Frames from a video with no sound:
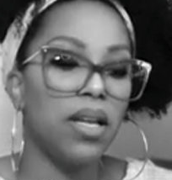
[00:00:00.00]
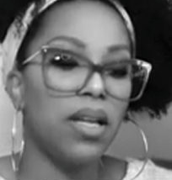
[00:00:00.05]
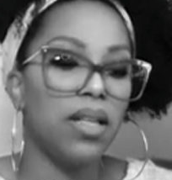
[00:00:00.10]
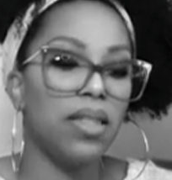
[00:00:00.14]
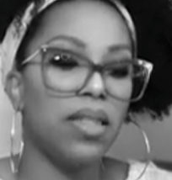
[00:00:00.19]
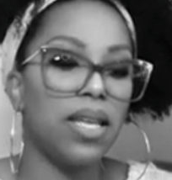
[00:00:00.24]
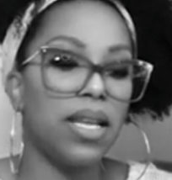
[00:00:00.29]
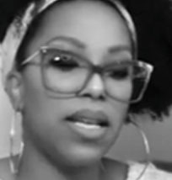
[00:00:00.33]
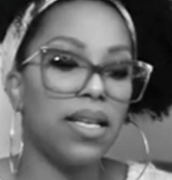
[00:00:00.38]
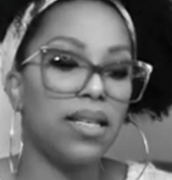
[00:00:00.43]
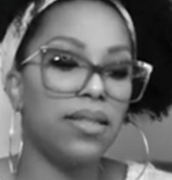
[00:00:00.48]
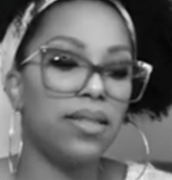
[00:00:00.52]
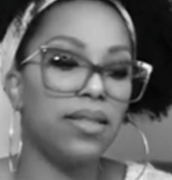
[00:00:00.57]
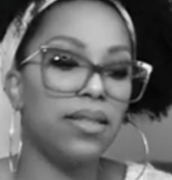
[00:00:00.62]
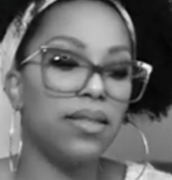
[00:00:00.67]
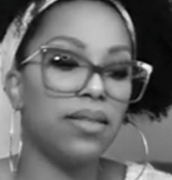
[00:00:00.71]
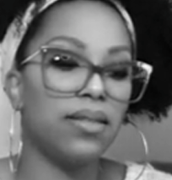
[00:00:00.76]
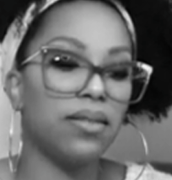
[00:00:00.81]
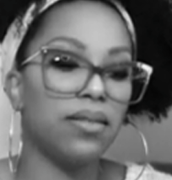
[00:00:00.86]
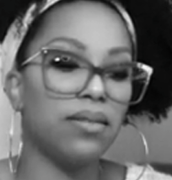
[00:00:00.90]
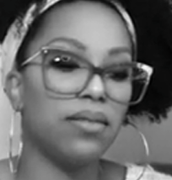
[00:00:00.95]

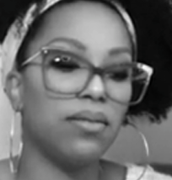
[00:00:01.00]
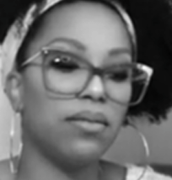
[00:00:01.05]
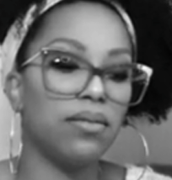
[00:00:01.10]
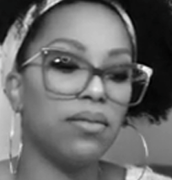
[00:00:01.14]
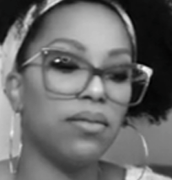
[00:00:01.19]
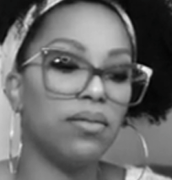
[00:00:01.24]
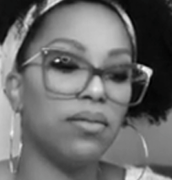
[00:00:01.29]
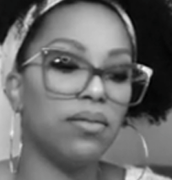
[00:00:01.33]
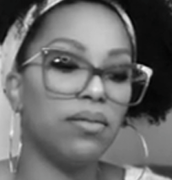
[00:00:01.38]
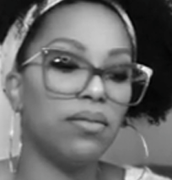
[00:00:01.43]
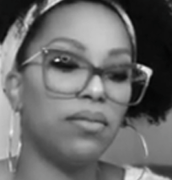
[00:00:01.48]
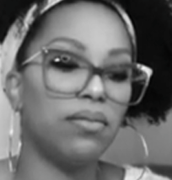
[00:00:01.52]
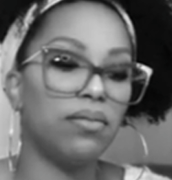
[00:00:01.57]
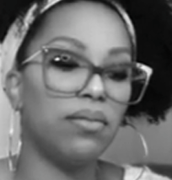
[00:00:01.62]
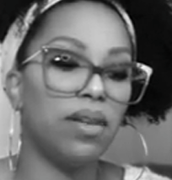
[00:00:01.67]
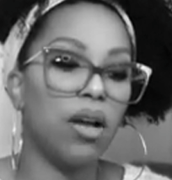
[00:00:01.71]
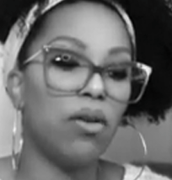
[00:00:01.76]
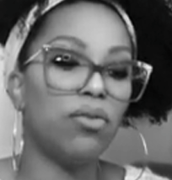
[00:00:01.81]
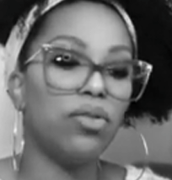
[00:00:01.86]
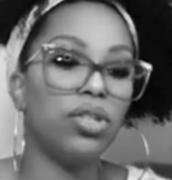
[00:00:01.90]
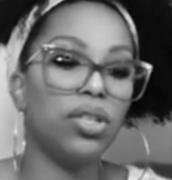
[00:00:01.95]
this
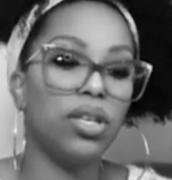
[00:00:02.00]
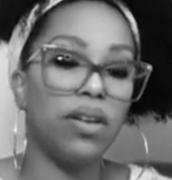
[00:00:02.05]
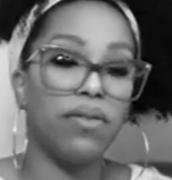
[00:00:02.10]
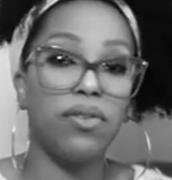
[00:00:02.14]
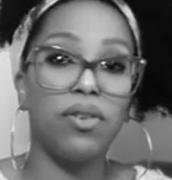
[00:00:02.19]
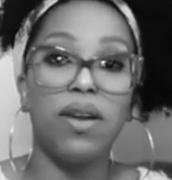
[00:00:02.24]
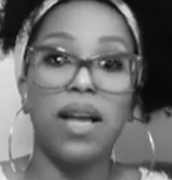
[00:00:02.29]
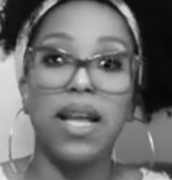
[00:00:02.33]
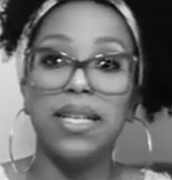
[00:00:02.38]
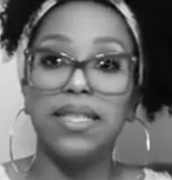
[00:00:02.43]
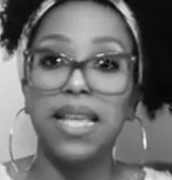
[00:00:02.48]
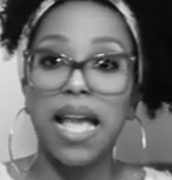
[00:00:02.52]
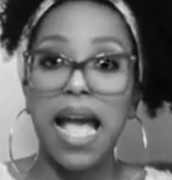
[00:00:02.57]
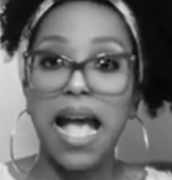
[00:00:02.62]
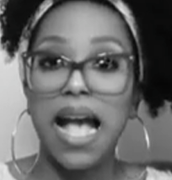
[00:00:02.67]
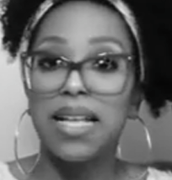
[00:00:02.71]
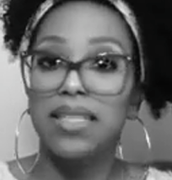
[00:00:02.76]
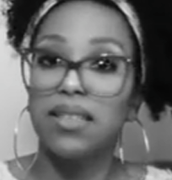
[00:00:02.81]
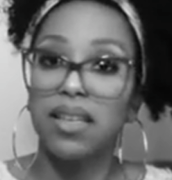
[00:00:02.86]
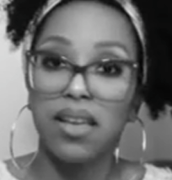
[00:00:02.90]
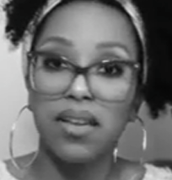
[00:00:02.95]
notion of you guys
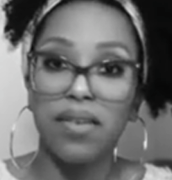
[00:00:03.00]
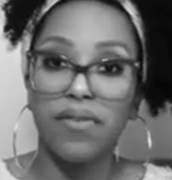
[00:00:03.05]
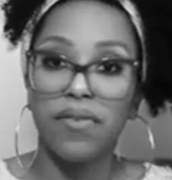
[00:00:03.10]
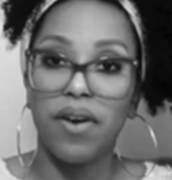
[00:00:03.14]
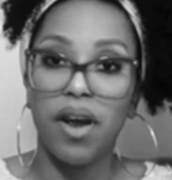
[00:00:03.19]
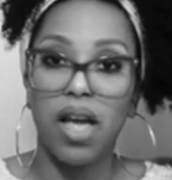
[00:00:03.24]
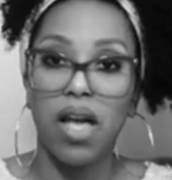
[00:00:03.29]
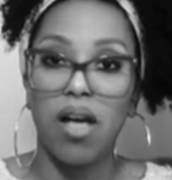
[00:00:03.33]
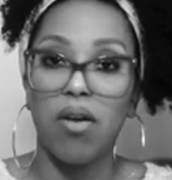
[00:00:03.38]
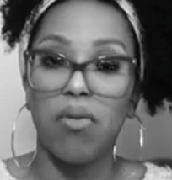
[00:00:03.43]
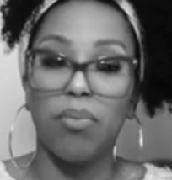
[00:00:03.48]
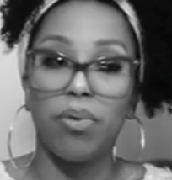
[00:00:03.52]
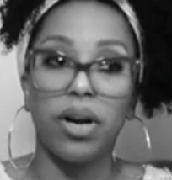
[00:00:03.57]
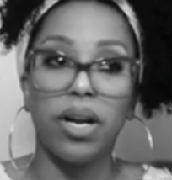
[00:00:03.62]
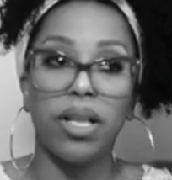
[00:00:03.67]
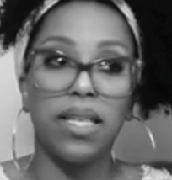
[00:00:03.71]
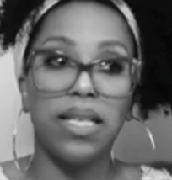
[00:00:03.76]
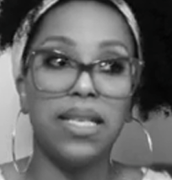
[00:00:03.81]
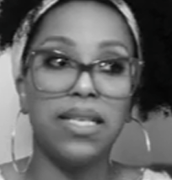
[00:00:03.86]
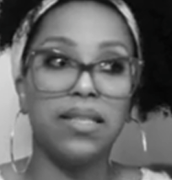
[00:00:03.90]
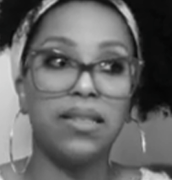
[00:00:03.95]
asking for help, or
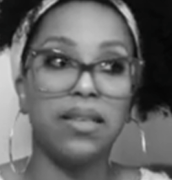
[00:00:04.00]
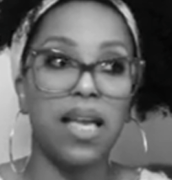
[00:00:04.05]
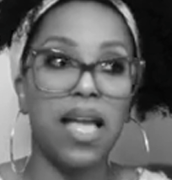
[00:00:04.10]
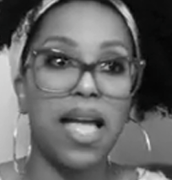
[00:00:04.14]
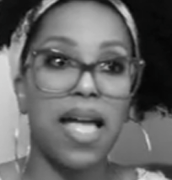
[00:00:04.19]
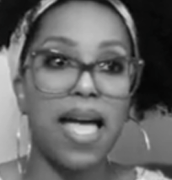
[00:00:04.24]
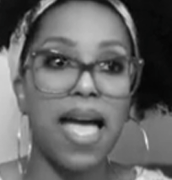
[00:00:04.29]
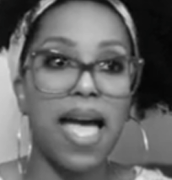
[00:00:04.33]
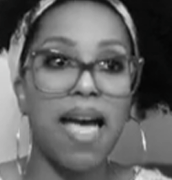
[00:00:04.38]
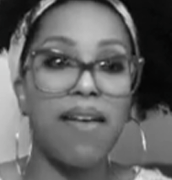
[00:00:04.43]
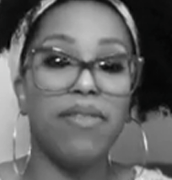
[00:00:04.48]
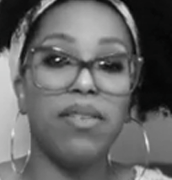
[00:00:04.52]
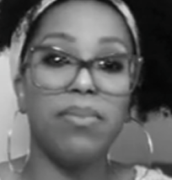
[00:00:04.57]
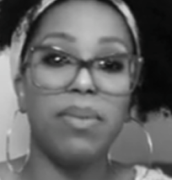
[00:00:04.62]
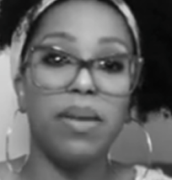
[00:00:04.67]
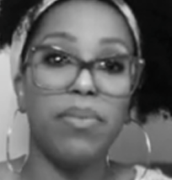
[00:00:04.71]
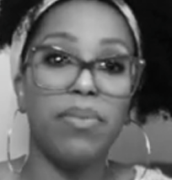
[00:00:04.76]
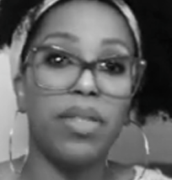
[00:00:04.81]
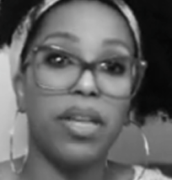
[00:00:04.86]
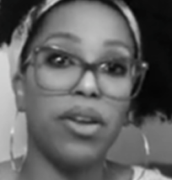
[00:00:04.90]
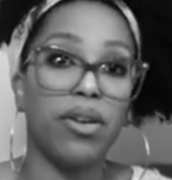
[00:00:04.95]
at least having
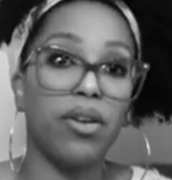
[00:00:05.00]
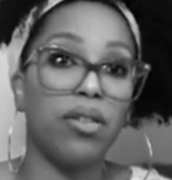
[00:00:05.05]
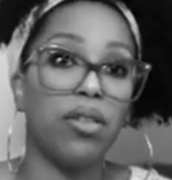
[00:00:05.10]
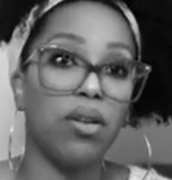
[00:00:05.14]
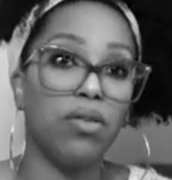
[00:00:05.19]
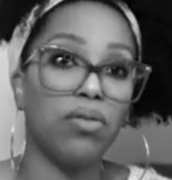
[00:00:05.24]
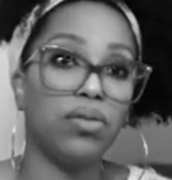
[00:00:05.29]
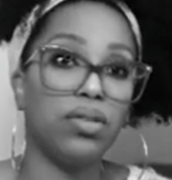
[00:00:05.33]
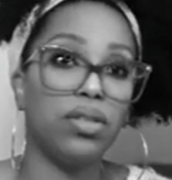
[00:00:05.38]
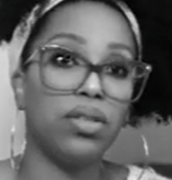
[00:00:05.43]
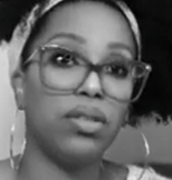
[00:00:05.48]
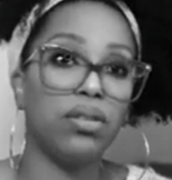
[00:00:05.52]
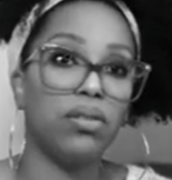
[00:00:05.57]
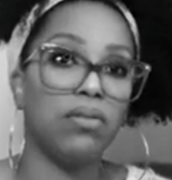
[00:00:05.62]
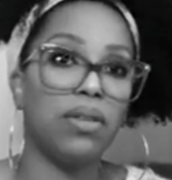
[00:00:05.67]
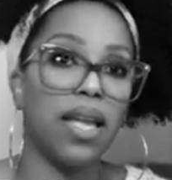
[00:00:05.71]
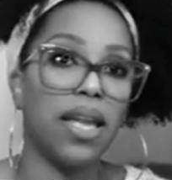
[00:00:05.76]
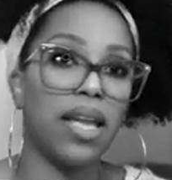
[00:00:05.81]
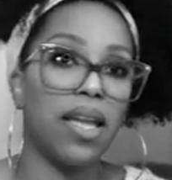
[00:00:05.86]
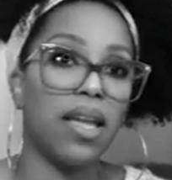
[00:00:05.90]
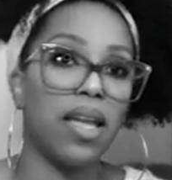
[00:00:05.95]
people that you're close to,
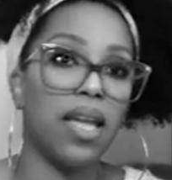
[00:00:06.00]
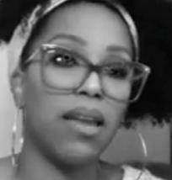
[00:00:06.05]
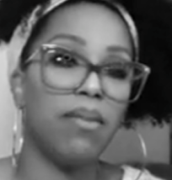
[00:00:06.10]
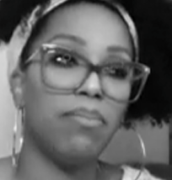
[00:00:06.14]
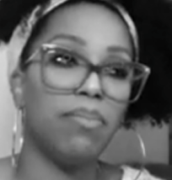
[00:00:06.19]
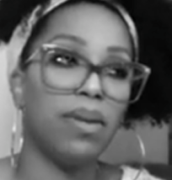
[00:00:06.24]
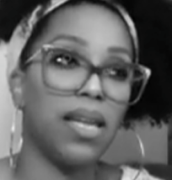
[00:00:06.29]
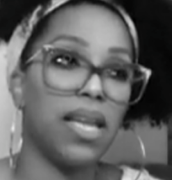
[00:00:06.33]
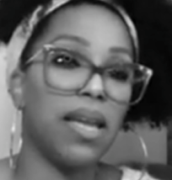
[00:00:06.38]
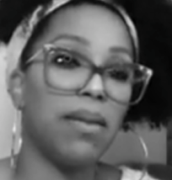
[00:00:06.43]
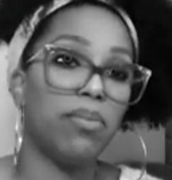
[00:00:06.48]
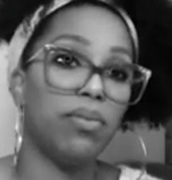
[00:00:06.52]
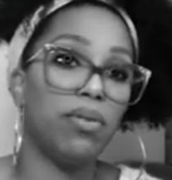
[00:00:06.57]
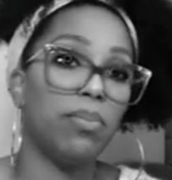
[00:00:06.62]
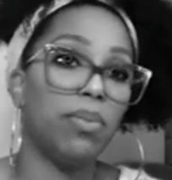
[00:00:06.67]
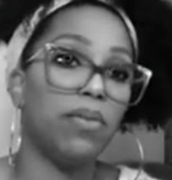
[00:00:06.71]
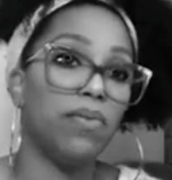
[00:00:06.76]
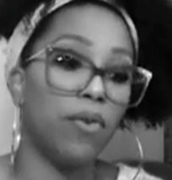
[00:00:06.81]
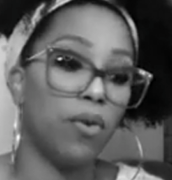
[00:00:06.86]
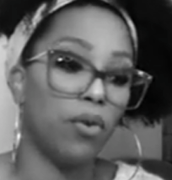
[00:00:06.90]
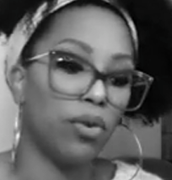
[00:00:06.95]
like, and being able to
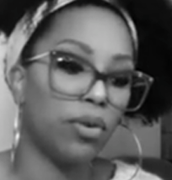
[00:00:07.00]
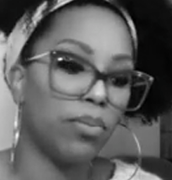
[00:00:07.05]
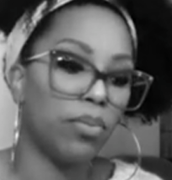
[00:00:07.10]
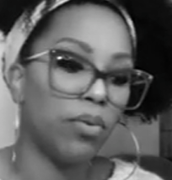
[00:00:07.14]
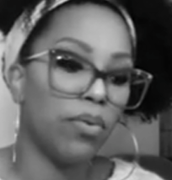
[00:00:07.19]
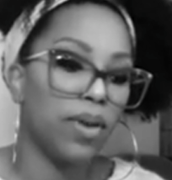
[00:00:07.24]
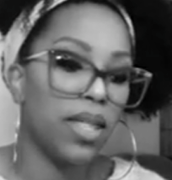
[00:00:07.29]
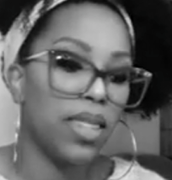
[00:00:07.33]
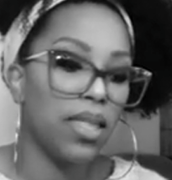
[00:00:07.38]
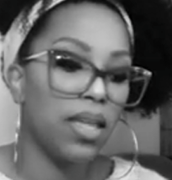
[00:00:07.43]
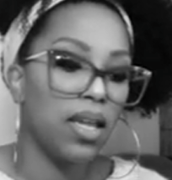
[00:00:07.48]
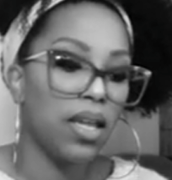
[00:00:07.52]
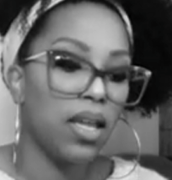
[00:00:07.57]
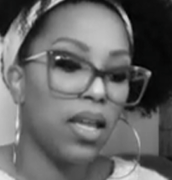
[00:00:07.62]
be vulnerable with.